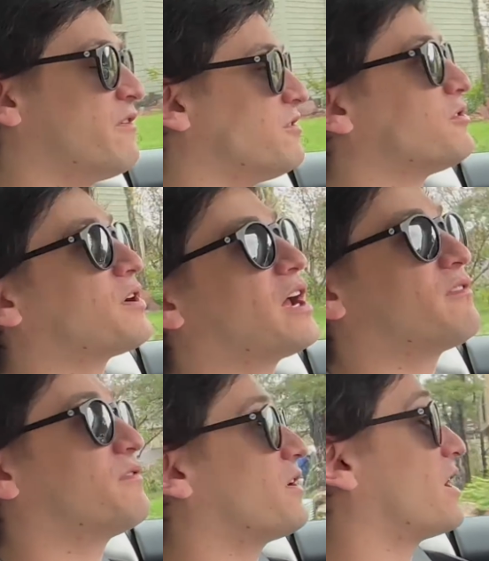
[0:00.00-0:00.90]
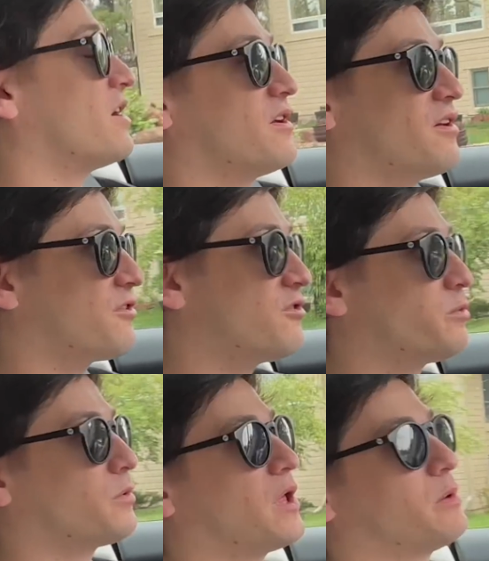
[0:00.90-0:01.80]
if you don't have uh, a
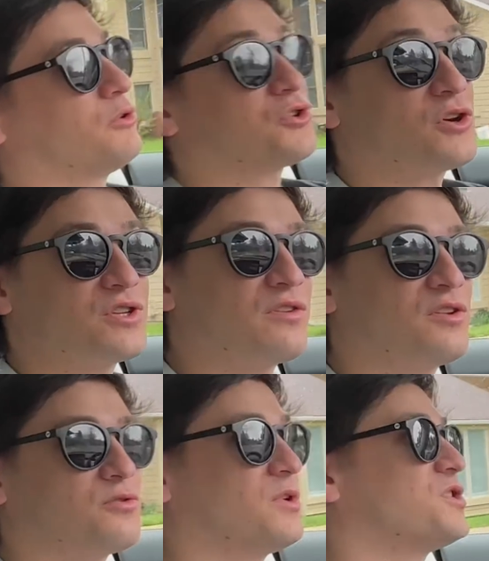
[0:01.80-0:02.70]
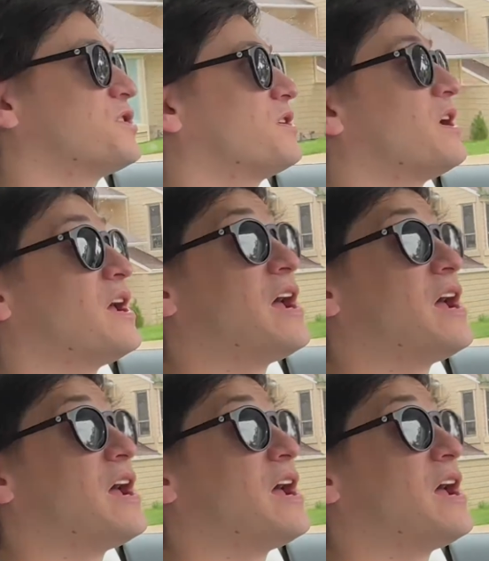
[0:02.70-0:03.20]
super reliable charging situation,